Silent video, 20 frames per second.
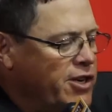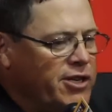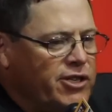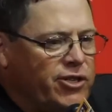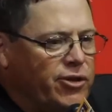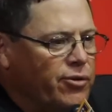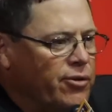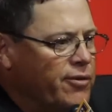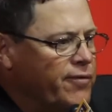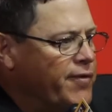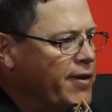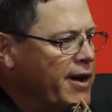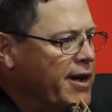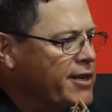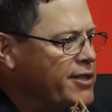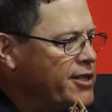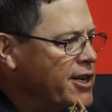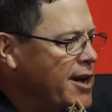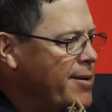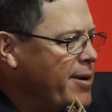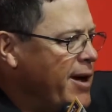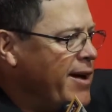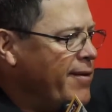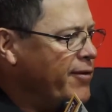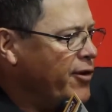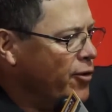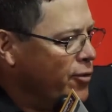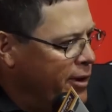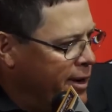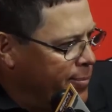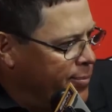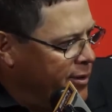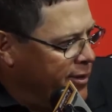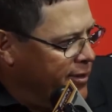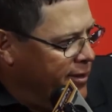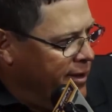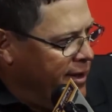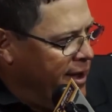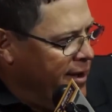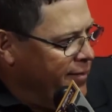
He's doing a fine job. I have no empathy.